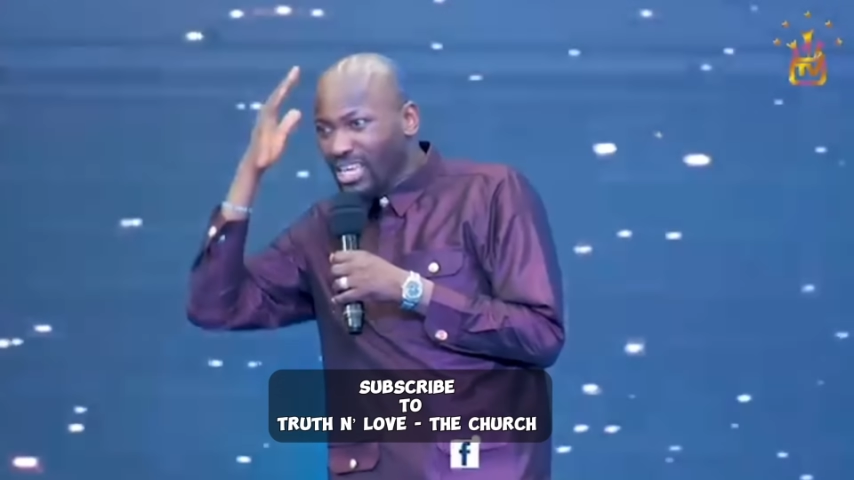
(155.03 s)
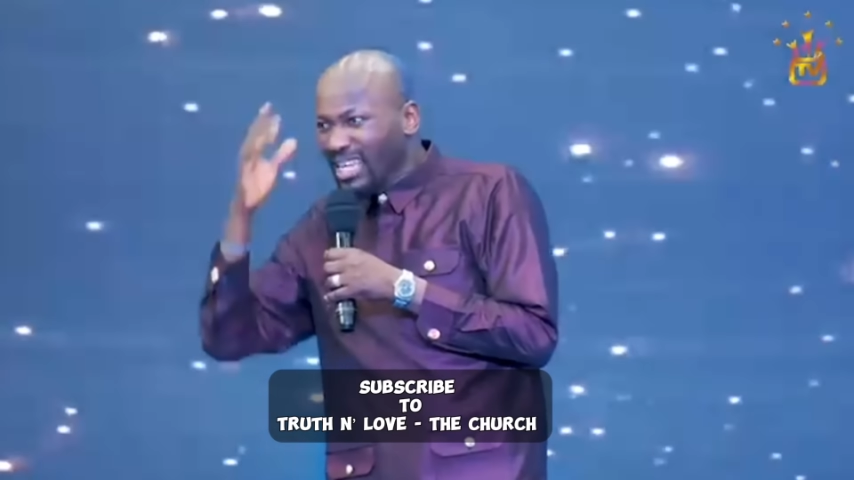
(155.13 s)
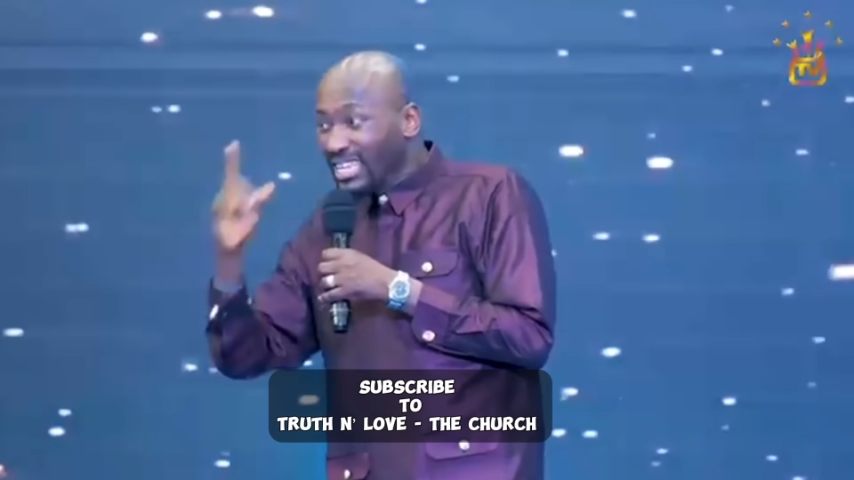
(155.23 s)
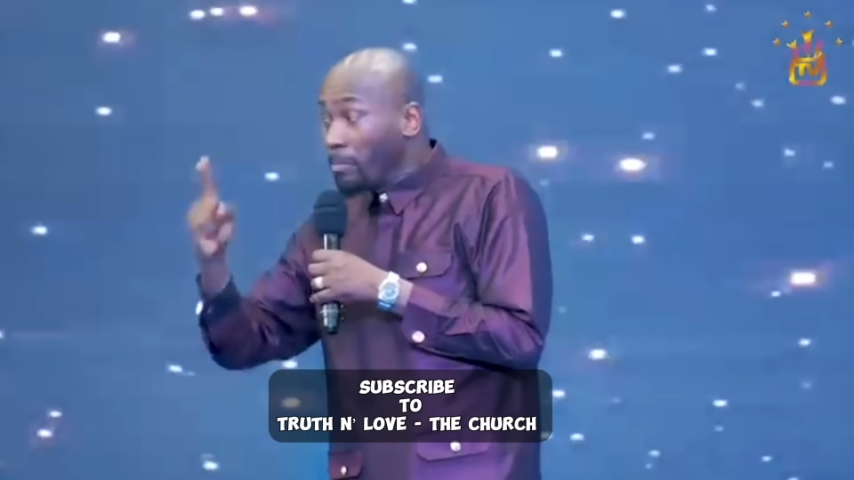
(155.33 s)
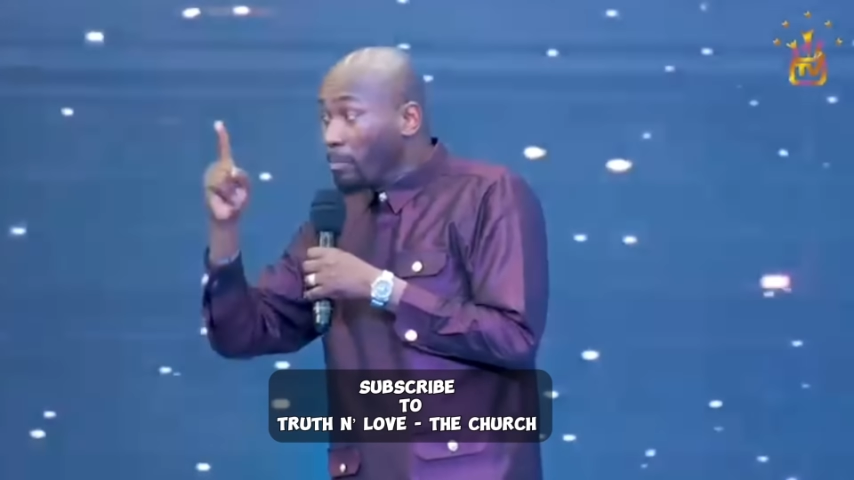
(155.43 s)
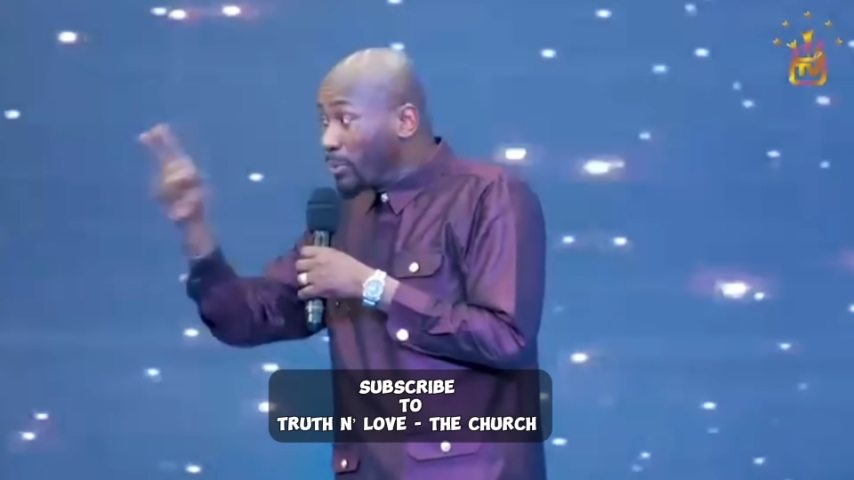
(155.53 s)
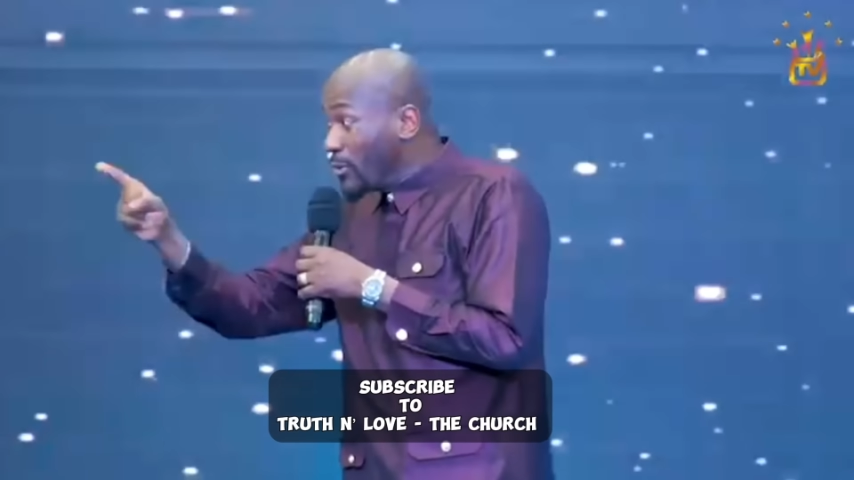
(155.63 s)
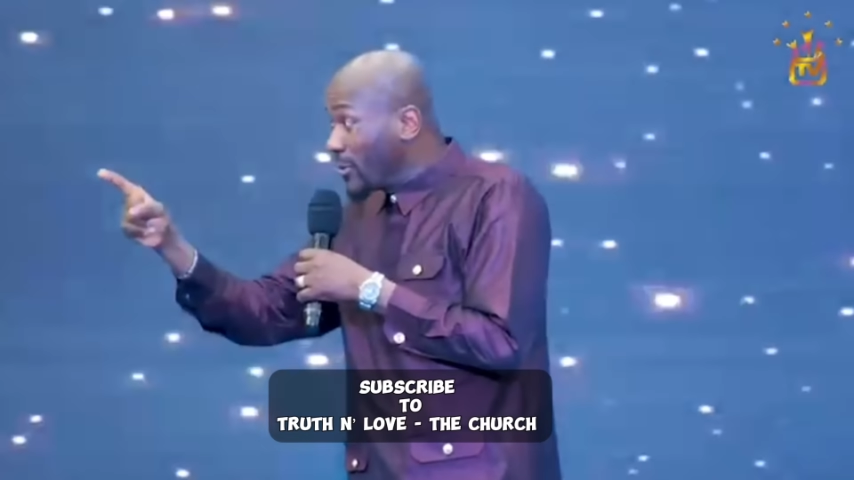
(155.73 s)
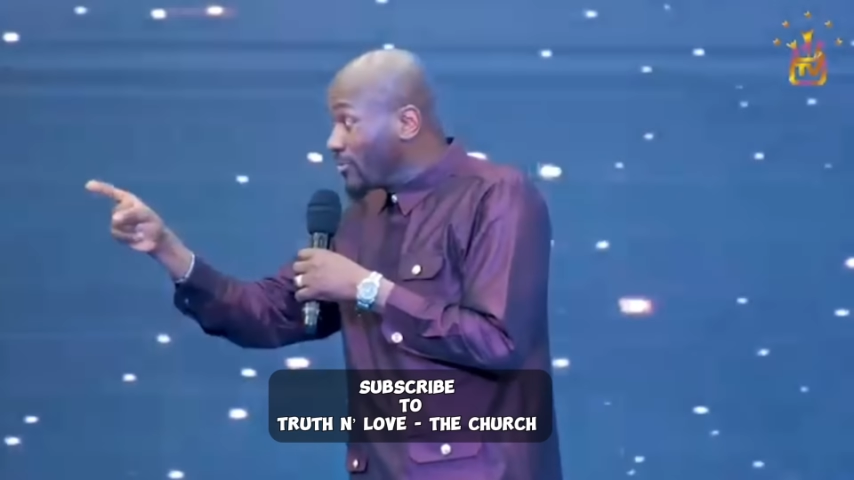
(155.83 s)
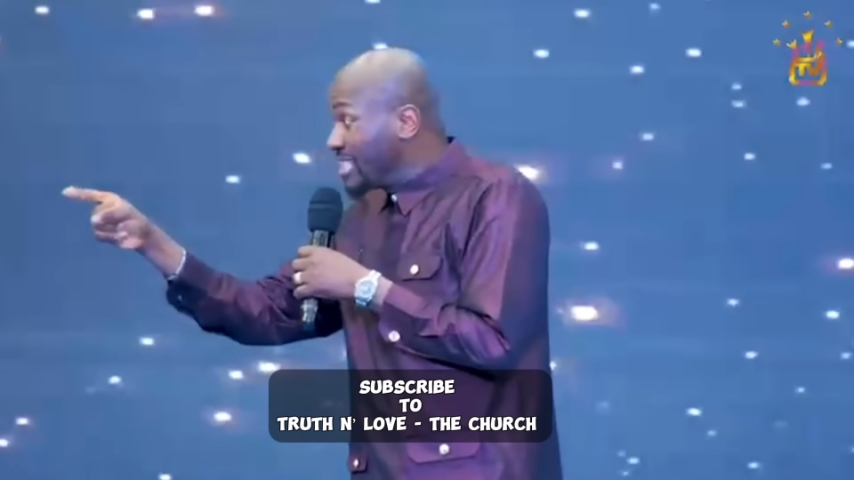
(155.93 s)
The
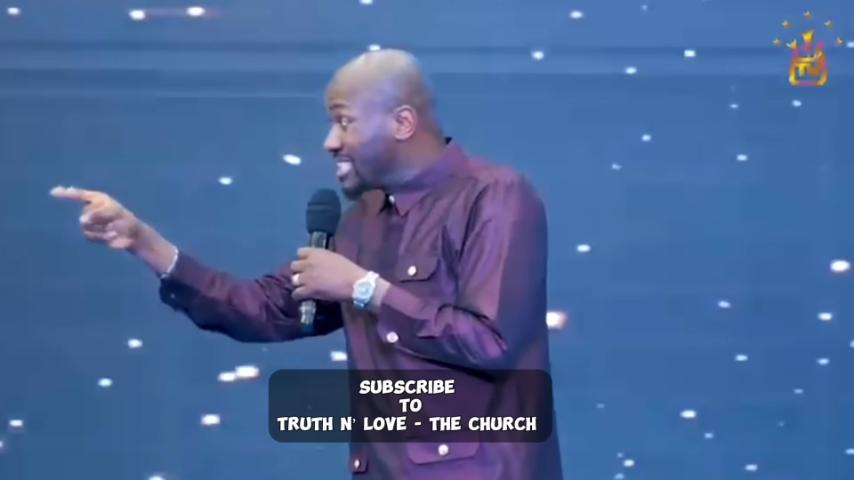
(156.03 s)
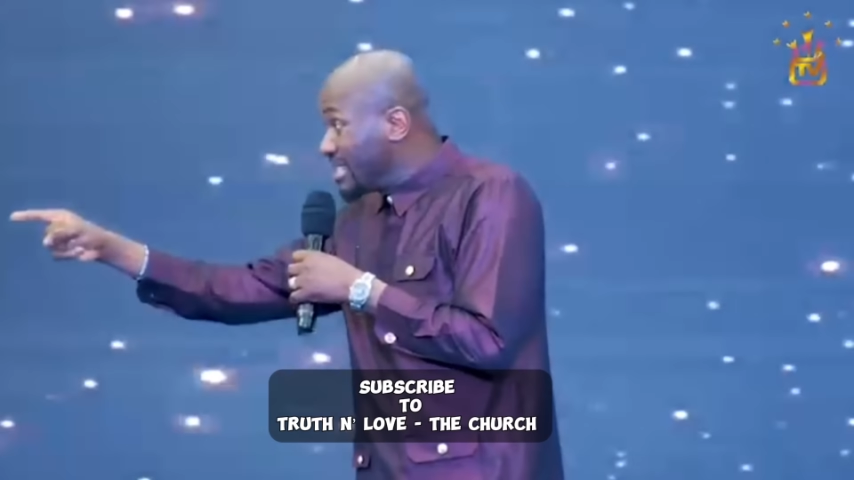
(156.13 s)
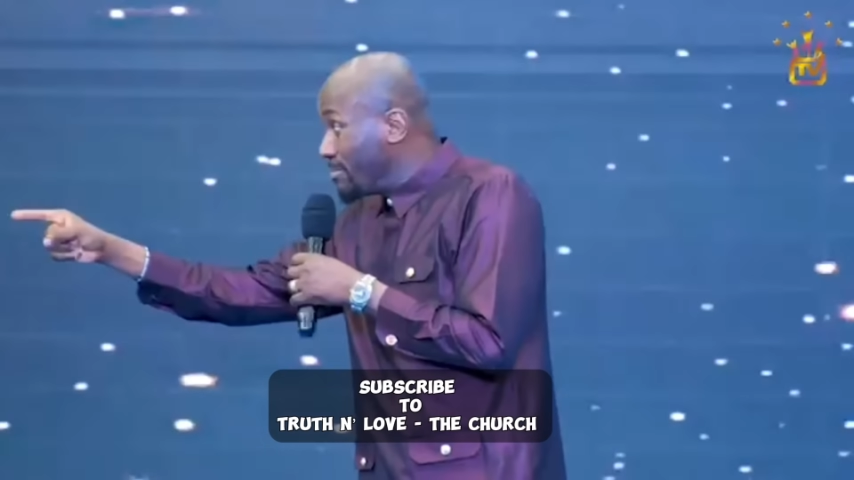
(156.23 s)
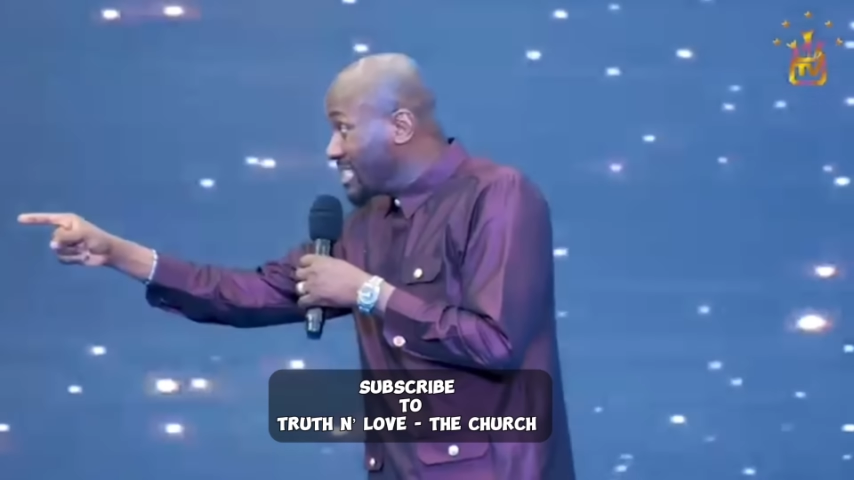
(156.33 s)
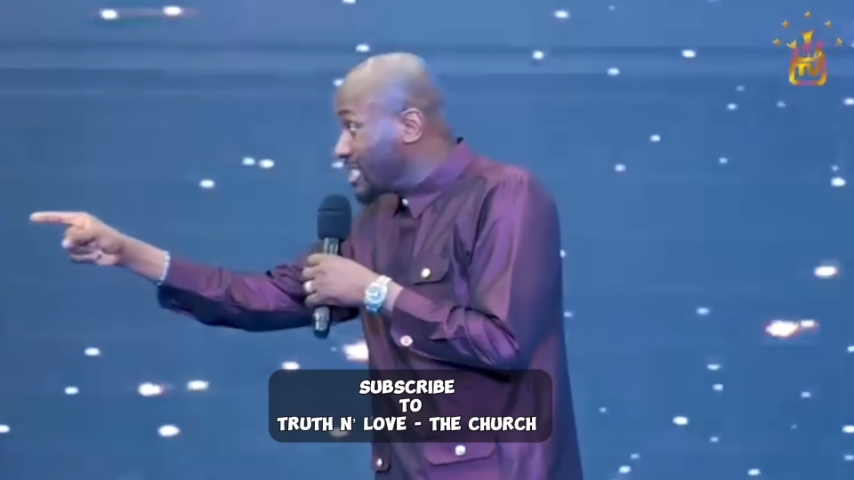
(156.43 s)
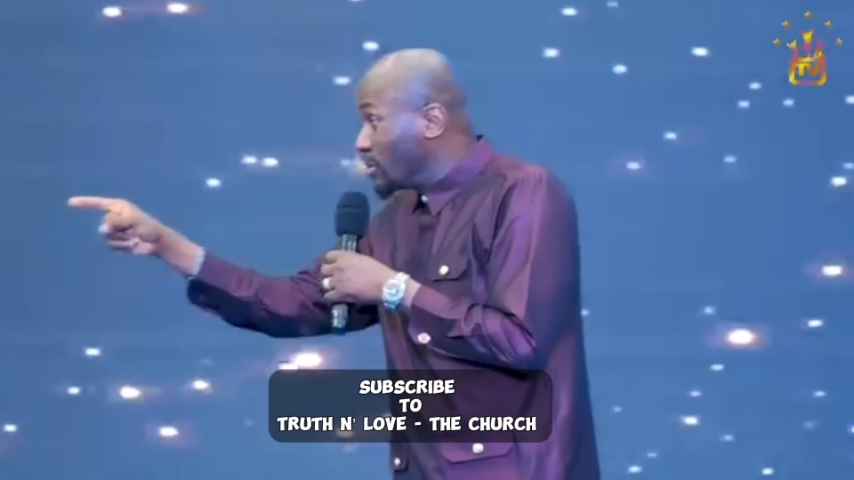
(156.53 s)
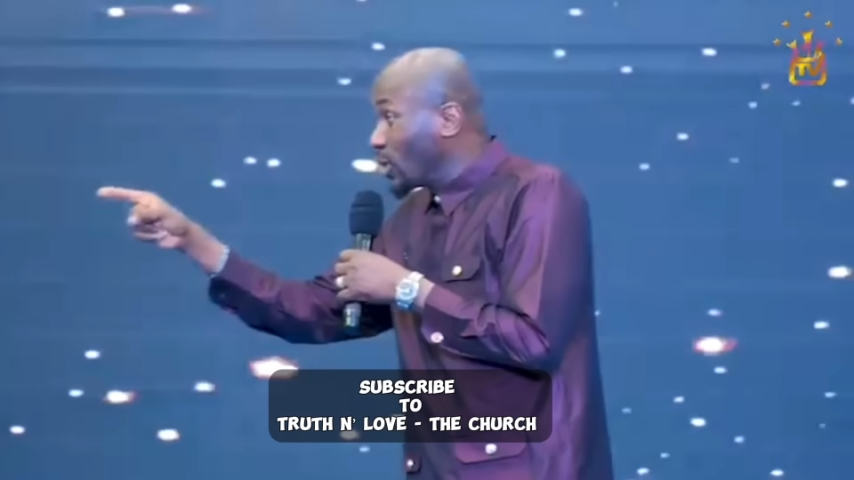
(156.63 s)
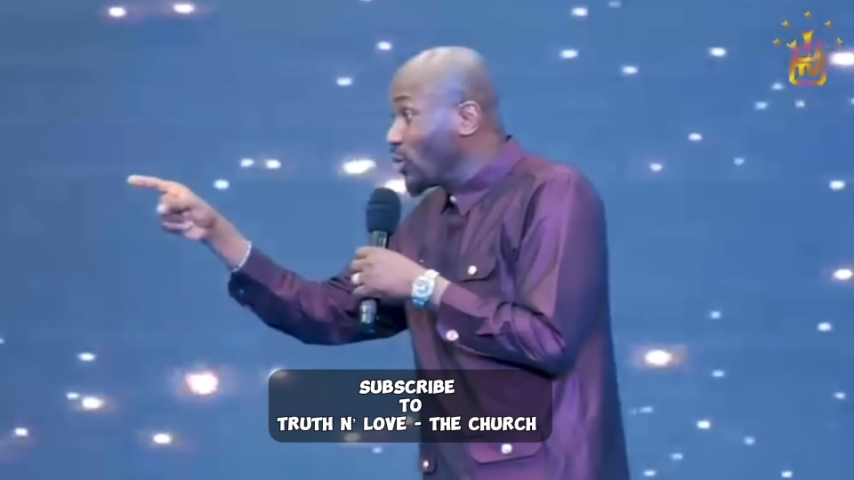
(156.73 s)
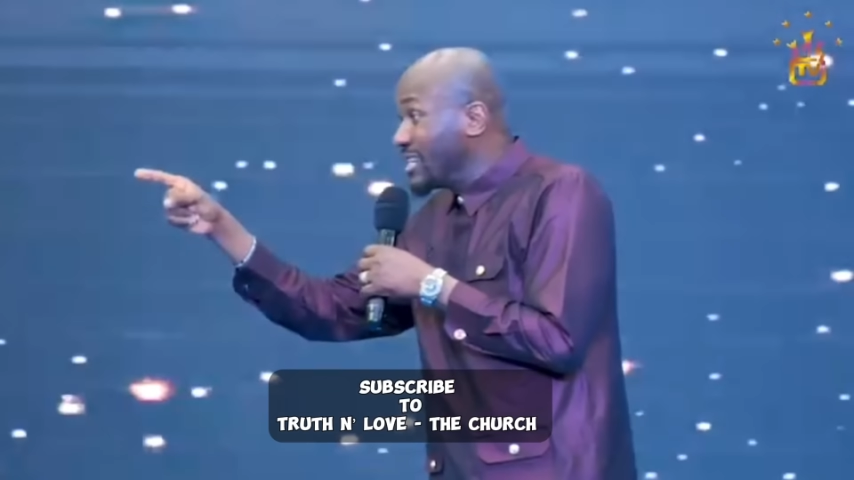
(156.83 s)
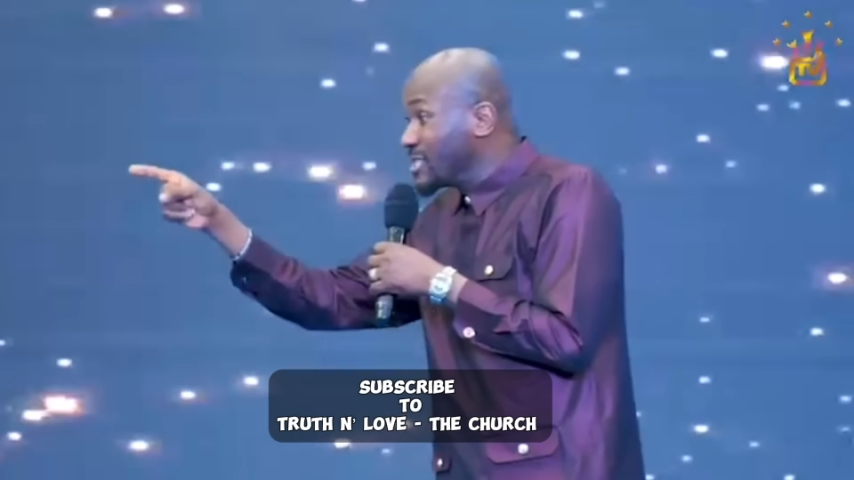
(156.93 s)
proof of intimacy with the
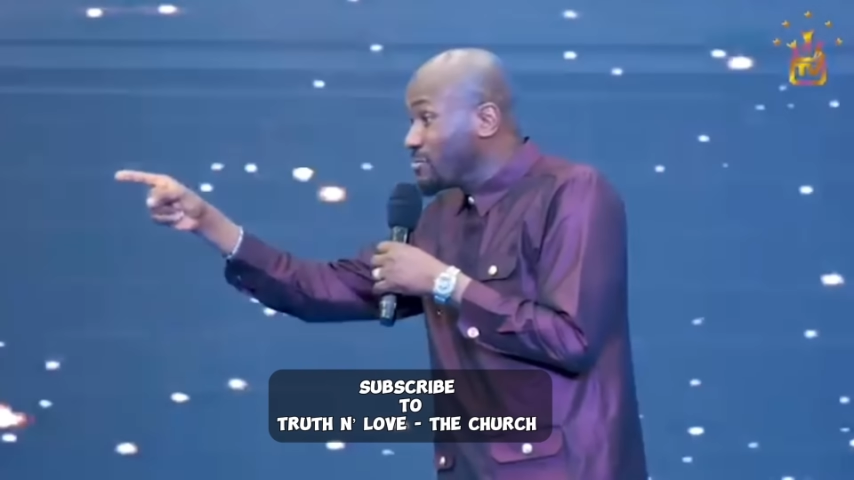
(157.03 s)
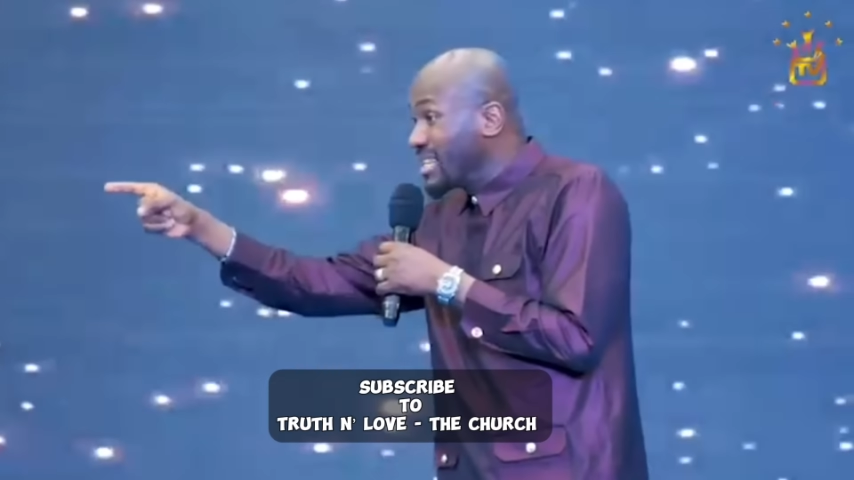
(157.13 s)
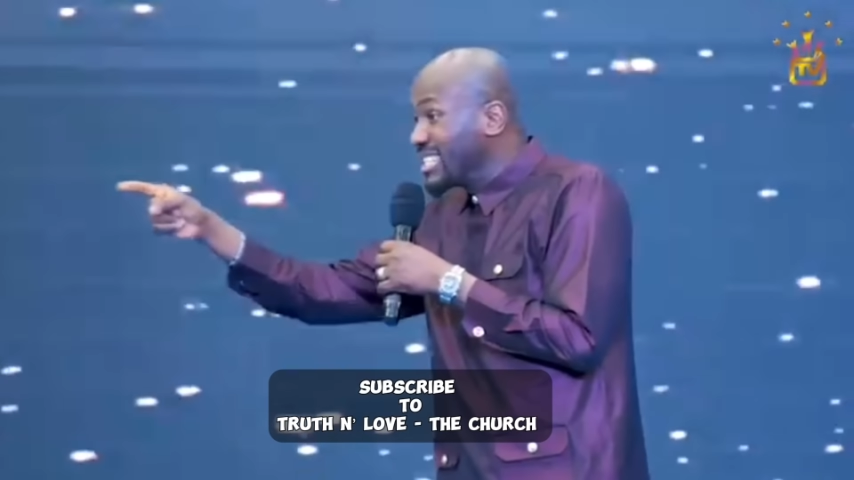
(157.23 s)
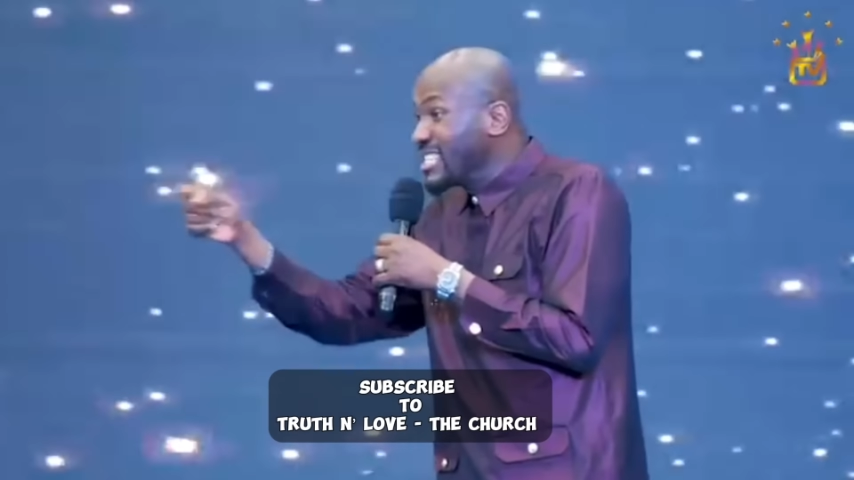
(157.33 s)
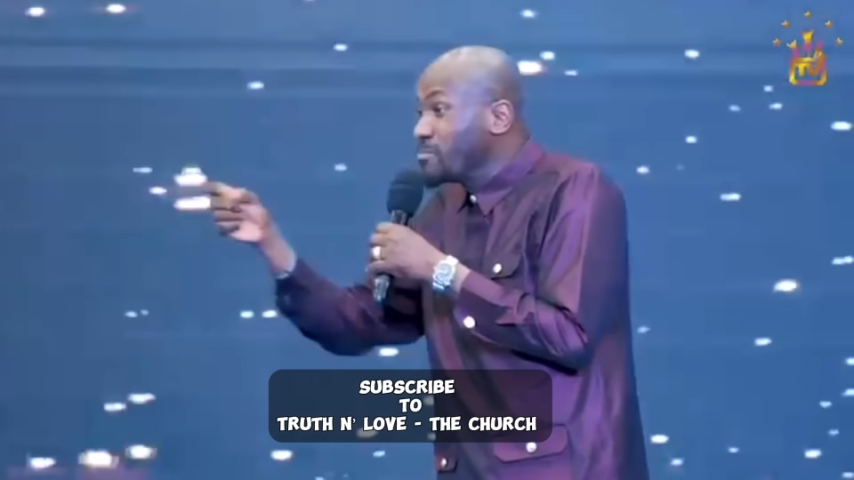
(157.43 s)
Holy Spirit is